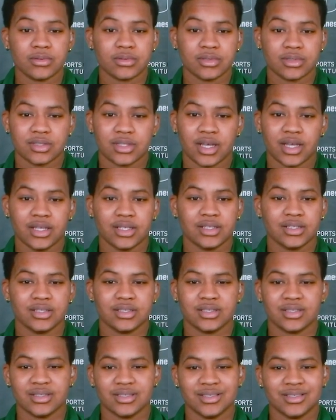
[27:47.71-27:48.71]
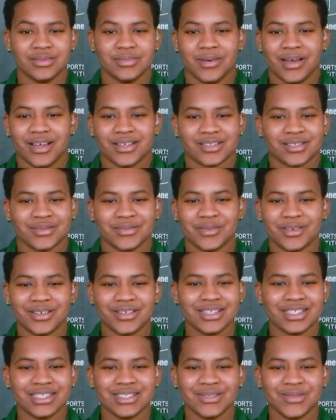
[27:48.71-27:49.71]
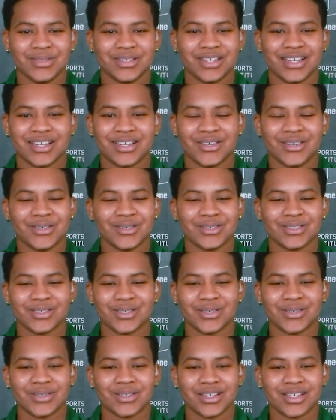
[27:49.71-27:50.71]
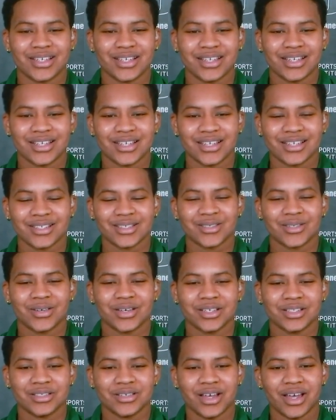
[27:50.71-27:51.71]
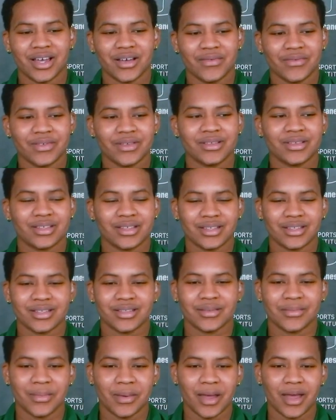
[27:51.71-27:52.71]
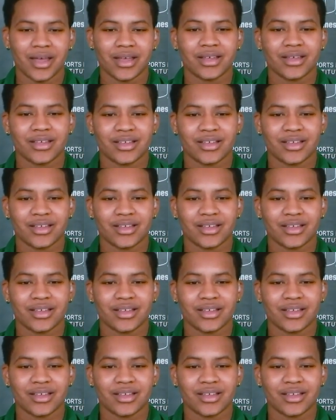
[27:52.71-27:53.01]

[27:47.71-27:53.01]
Like, just basketball. That's what I know. So it's great to have it back.